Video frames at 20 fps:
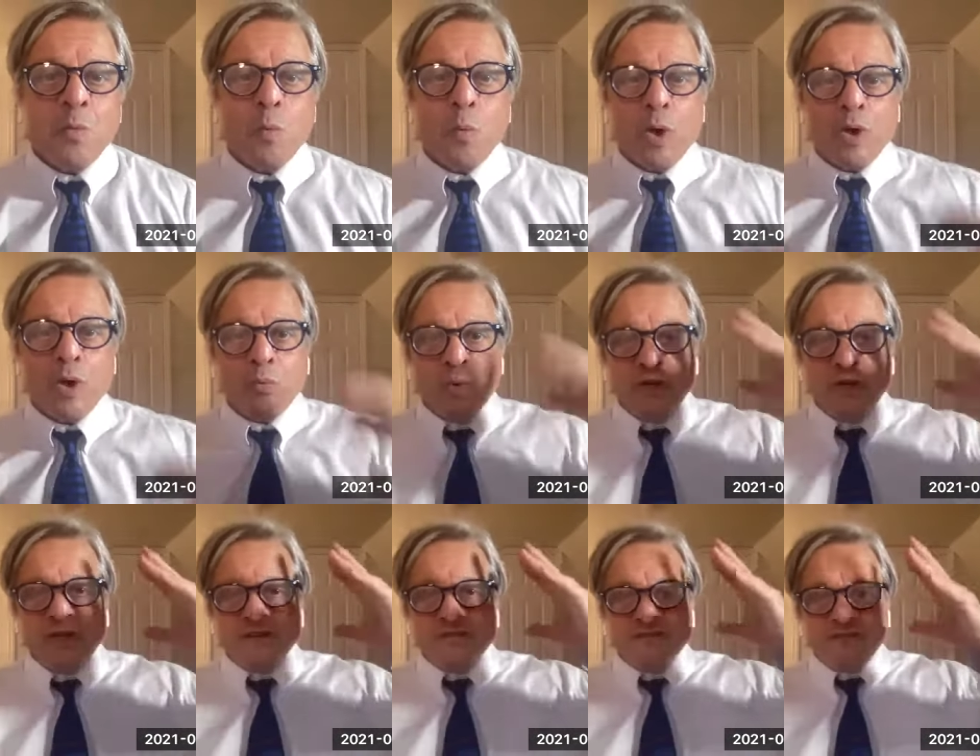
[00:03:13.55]
When
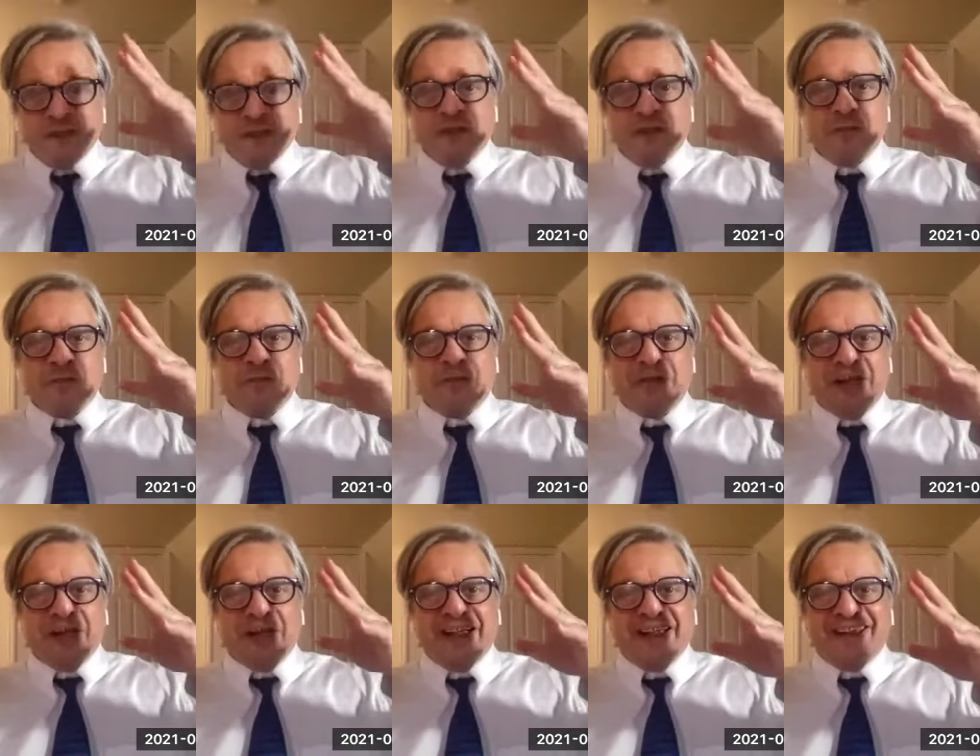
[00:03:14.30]
we developed
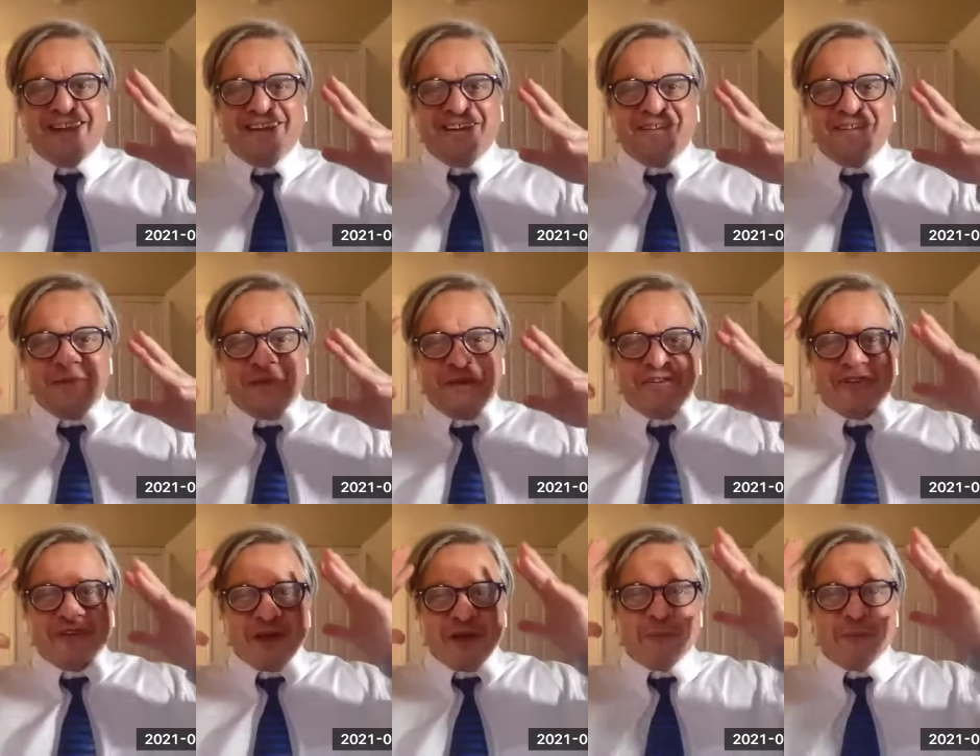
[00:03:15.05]
that,
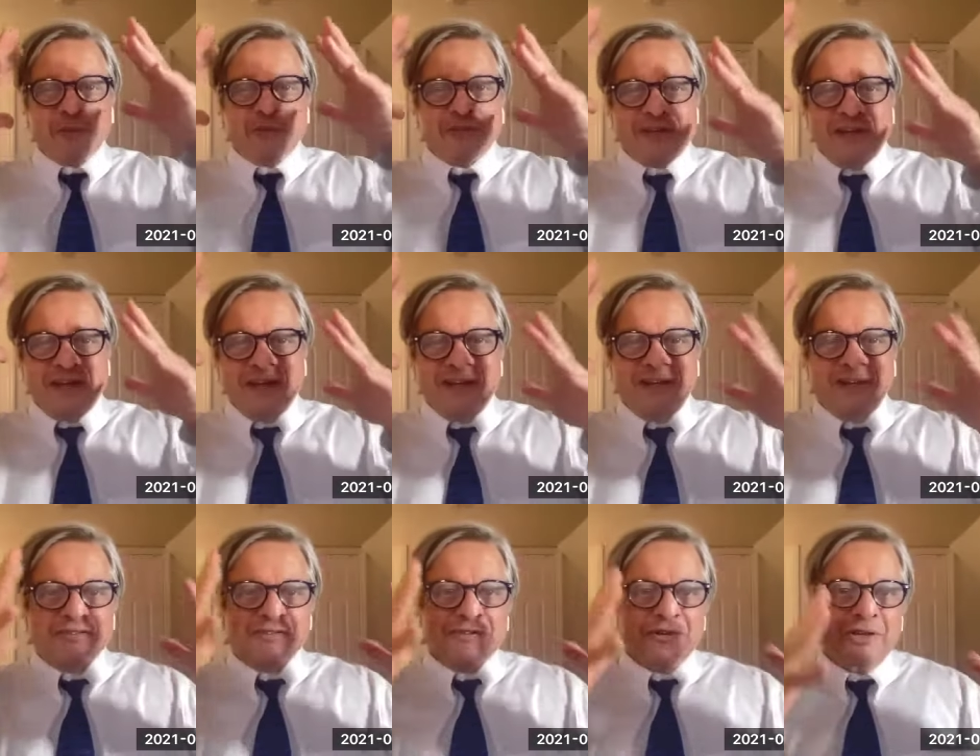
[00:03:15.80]
we
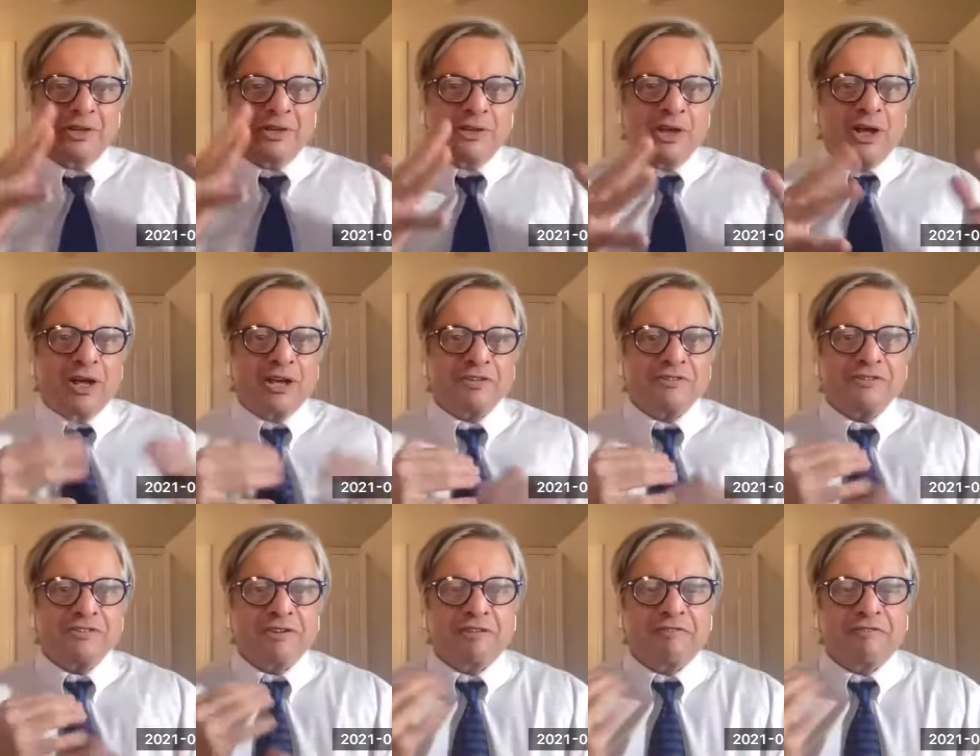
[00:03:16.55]
simultaneously
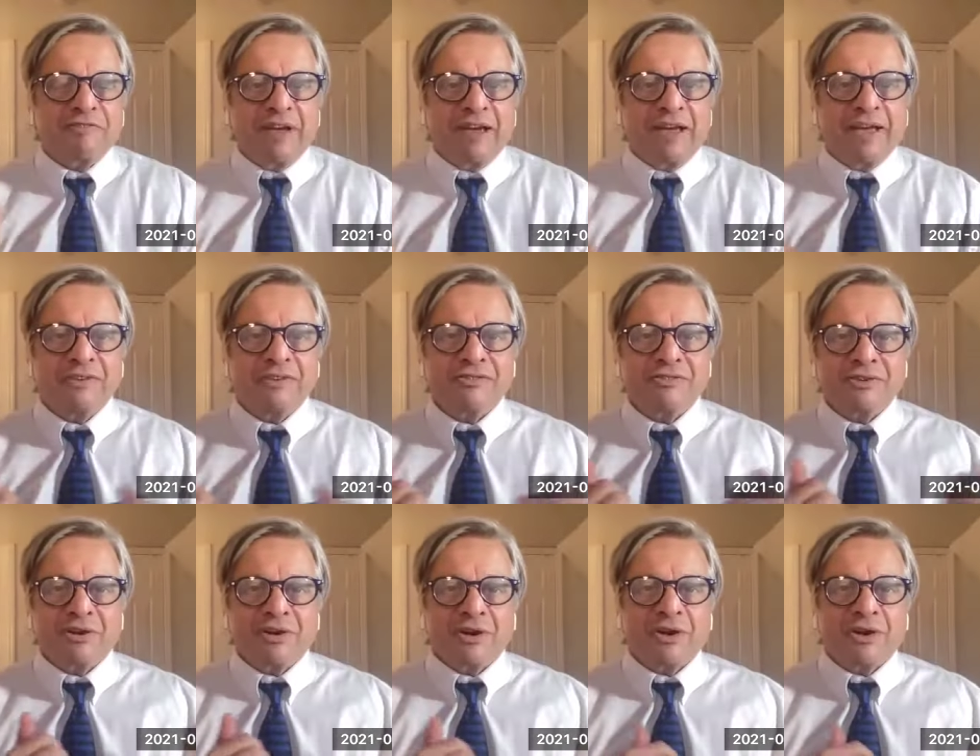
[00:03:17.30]
lost our
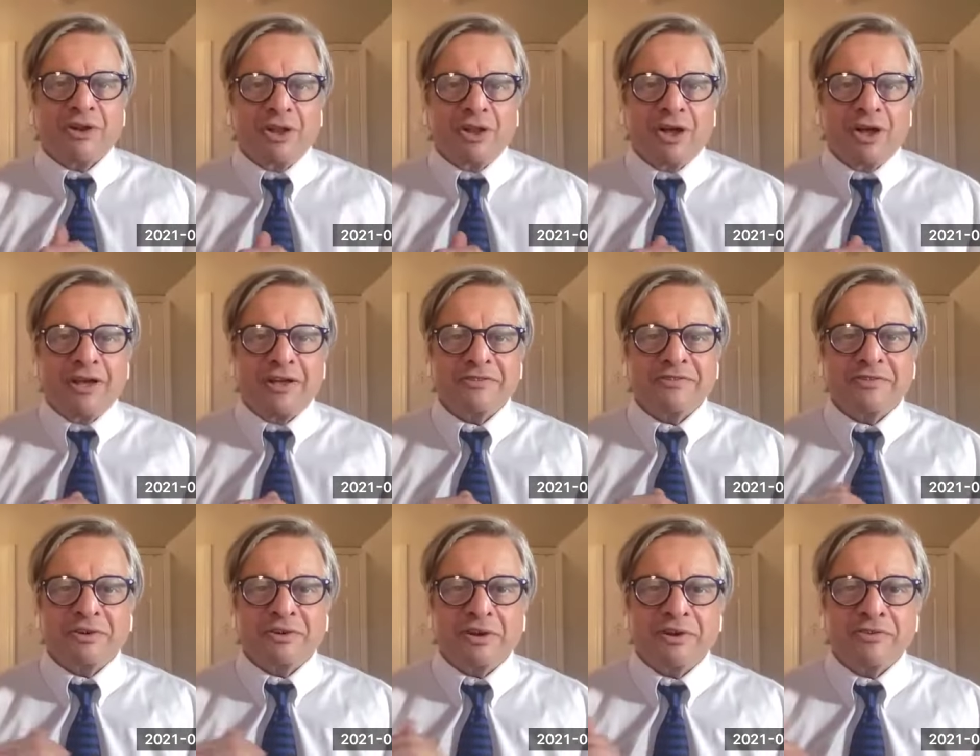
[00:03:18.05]
fangs and our
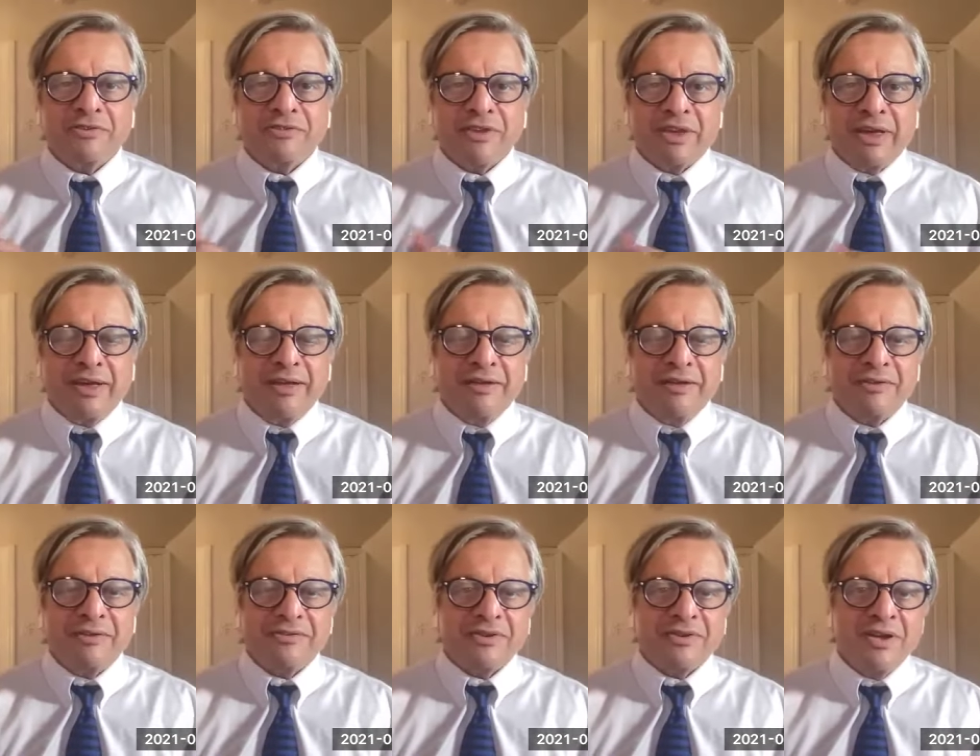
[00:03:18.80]
claws and our
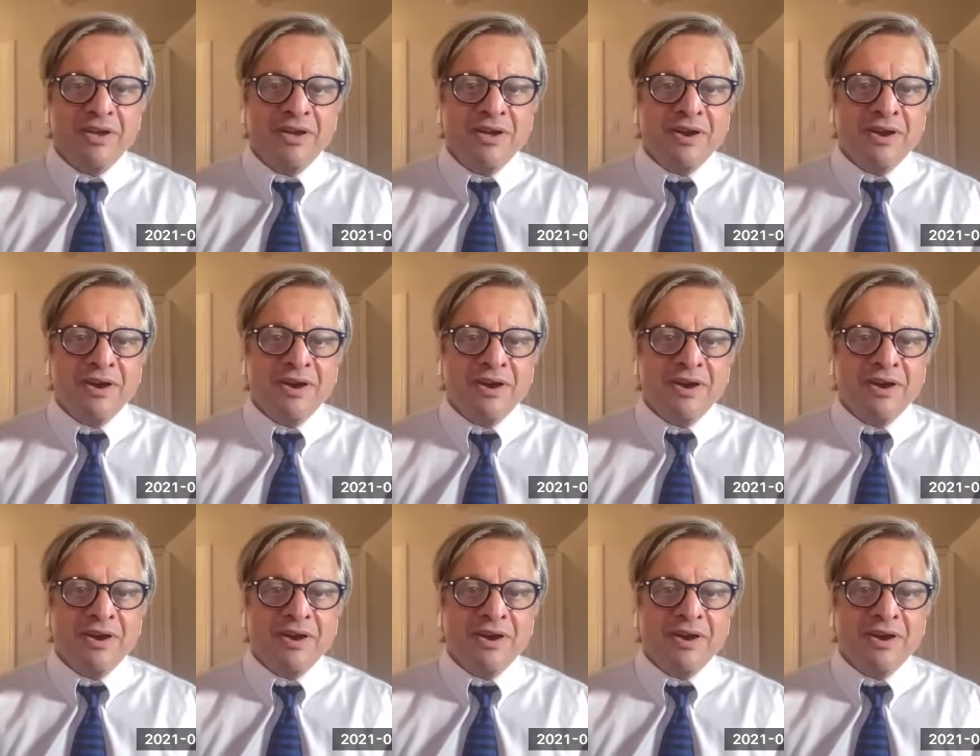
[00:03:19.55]
scales.